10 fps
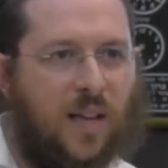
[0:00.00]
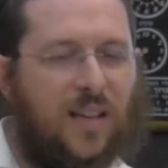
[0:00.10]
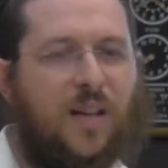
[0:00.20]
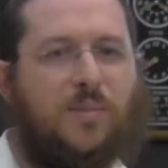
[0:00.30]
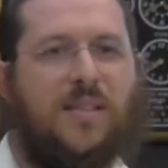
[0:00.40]

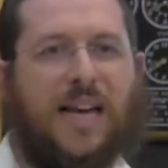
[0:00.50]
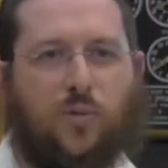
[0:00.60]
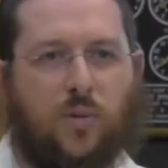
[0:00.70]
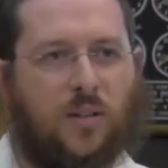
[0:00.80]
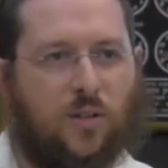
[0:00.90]
It comes
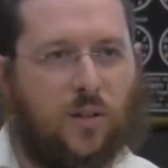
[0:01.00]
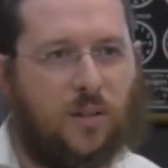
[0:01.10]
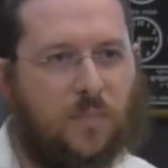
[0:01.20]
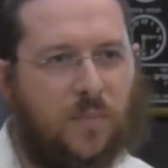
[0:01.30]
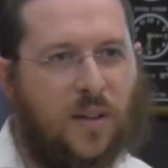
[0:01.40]
naturally to
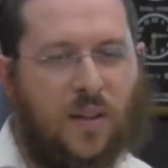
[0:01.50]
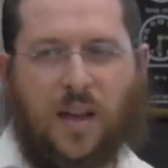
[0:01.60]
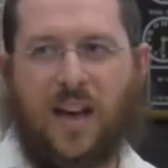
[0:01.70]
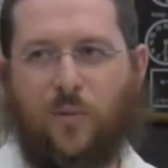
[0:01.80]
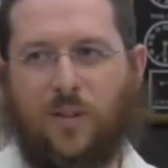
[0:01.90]
them. They have